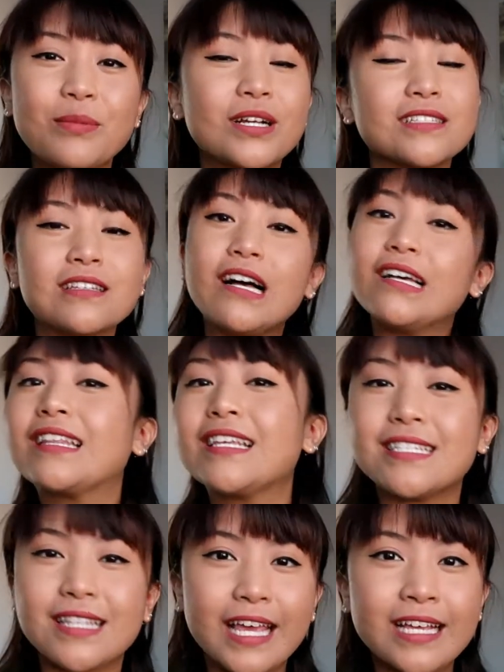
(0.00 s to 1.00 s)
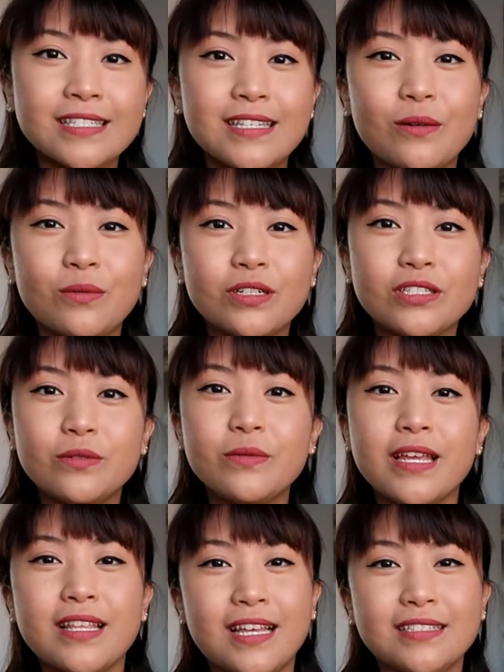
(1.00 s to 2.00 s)
Because all these things that we're
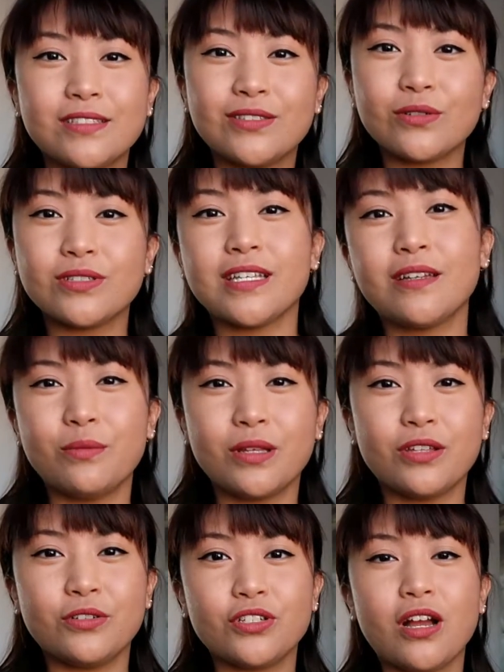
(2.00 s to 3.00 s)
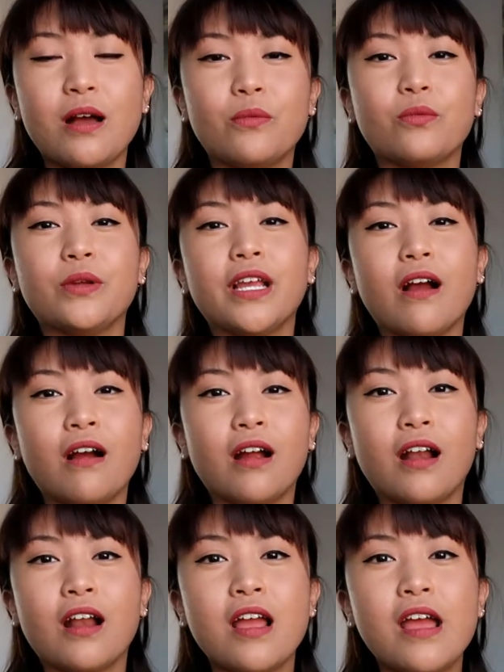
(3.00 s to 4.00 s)
doing that's associated with a job, we
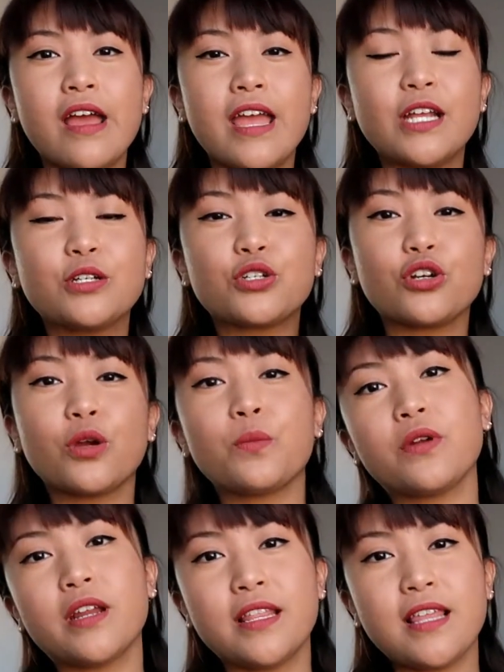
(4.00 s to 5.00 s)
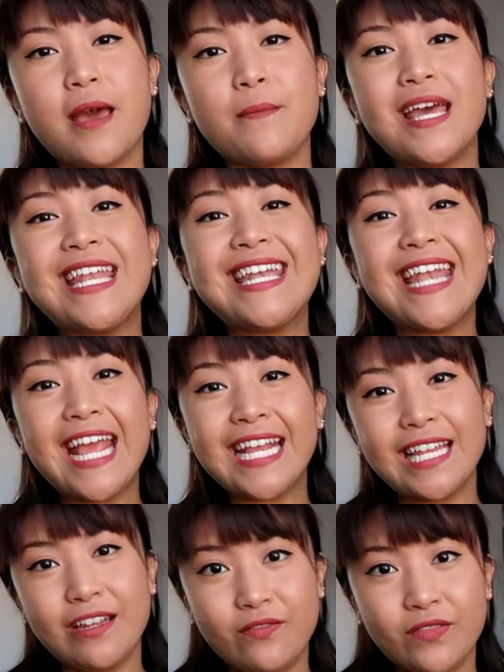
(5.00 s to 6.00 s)
are interpreting them
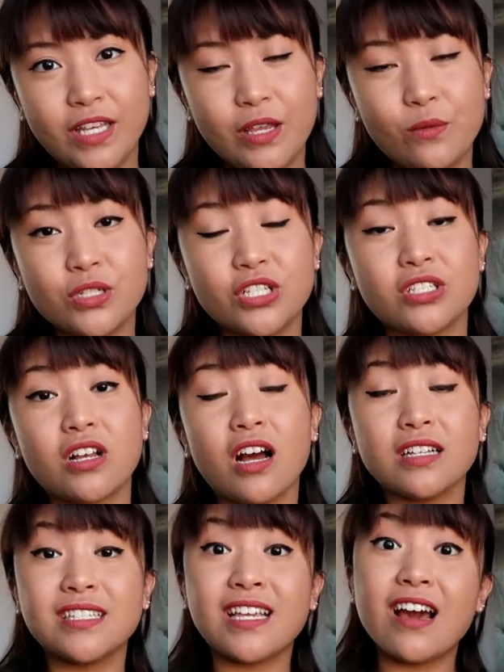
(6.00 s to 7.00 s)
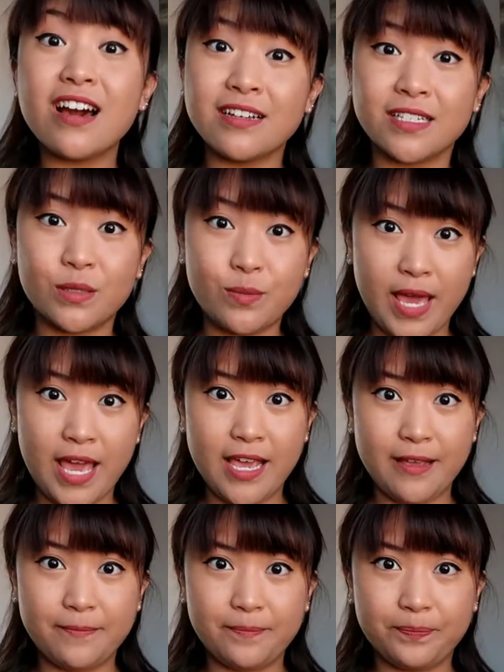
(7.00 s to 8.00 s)
negatively, which is causing us
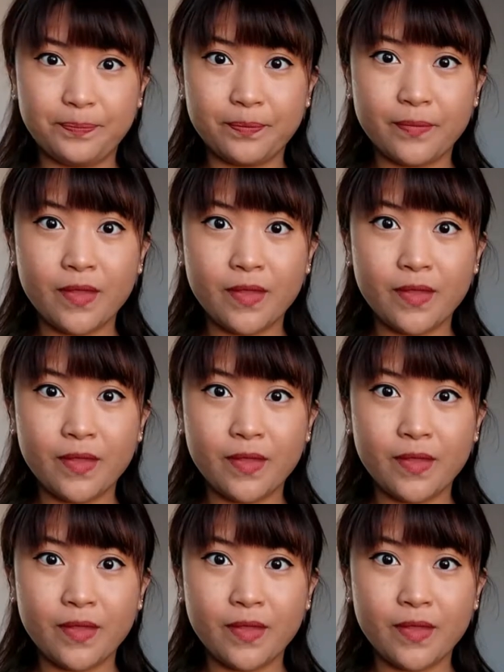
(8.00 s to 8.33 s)
pain.